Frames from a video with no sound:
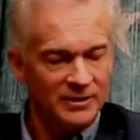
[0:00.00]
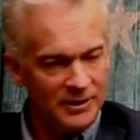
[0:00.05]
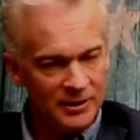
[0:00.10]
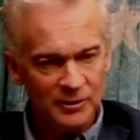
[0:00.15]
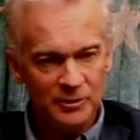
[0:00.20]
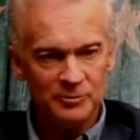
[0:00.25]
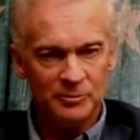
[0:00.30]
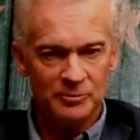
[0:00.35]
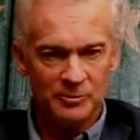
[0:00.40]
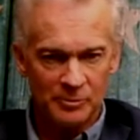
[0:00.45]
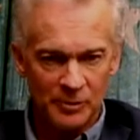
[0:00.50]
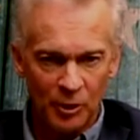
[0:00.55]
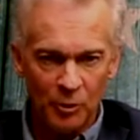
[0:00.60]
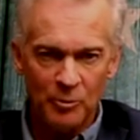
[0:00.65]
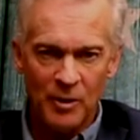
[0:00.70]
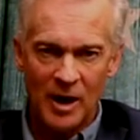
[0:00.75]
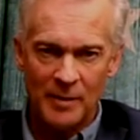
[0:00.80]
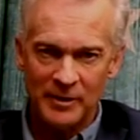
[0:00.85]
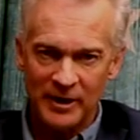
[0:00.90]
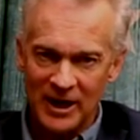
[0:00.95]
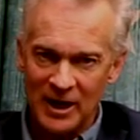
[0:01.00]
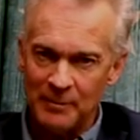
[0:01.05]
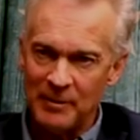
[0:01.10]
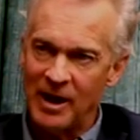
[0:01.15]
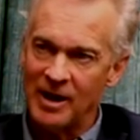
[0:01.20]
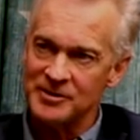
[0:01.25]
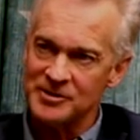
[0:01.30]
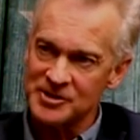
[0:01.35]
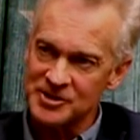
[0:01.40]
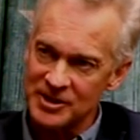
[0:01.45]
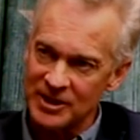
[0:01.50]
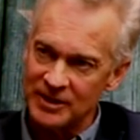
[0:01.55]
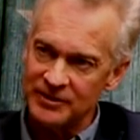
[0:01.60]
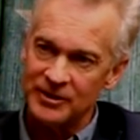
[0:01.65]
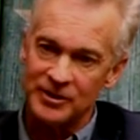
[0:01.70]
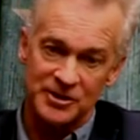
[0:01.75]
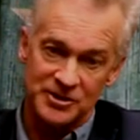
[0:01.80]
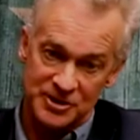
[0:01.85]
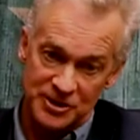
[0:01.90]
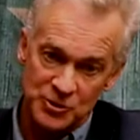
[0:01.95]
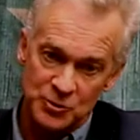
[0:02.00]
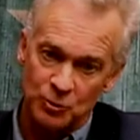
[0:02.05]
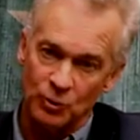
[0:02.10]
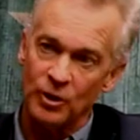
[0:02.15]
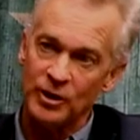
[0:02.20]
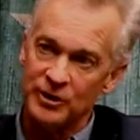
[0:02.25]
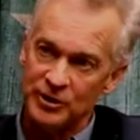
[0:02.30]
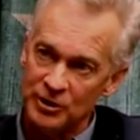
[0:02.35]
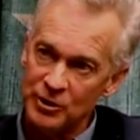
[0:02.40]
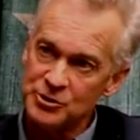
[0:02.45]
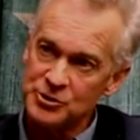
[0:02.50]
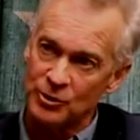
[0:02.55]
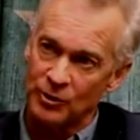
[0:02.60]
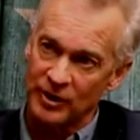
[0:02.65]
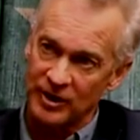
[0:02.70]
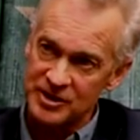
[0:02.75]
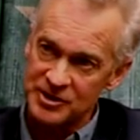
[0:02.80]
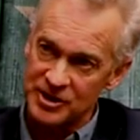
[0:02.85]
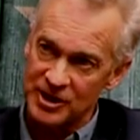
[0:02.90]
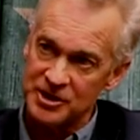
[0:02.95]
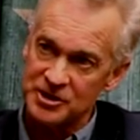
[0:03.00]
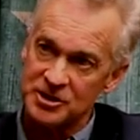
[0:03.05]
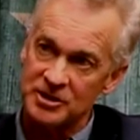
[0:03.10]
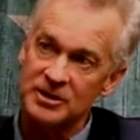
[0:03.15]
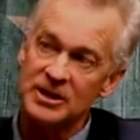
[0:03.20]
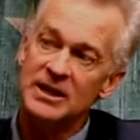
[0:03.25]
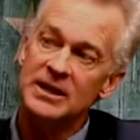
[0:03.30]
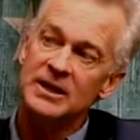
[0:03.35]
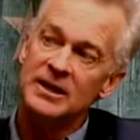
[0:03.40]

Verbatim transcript: No, Obama came out and said there's this one news organization